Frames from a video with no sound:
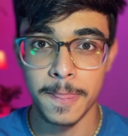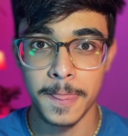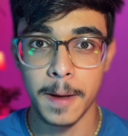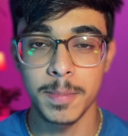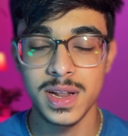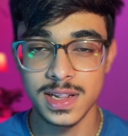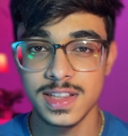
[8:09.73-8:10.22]

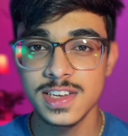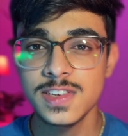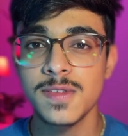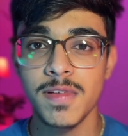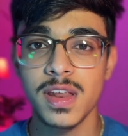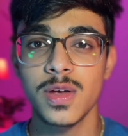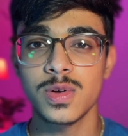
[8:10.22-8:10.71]
But this
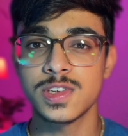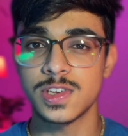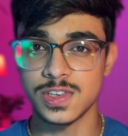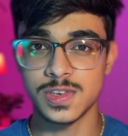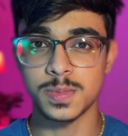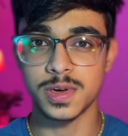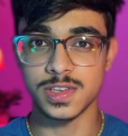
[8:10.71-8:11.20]
video isn't
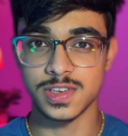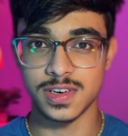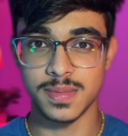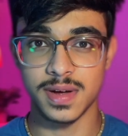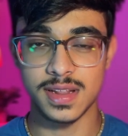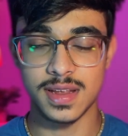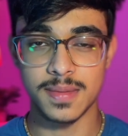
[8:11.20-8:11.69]
sponsored
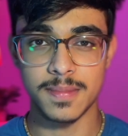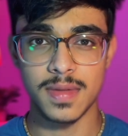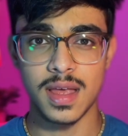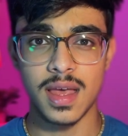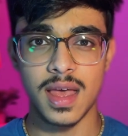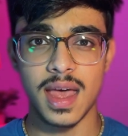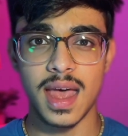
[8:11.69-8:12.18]
by them,
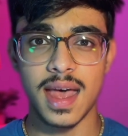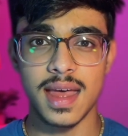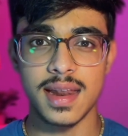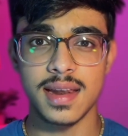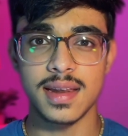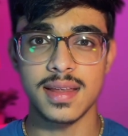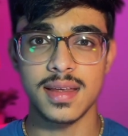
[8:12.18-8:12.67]

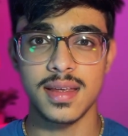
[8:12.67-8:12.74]
and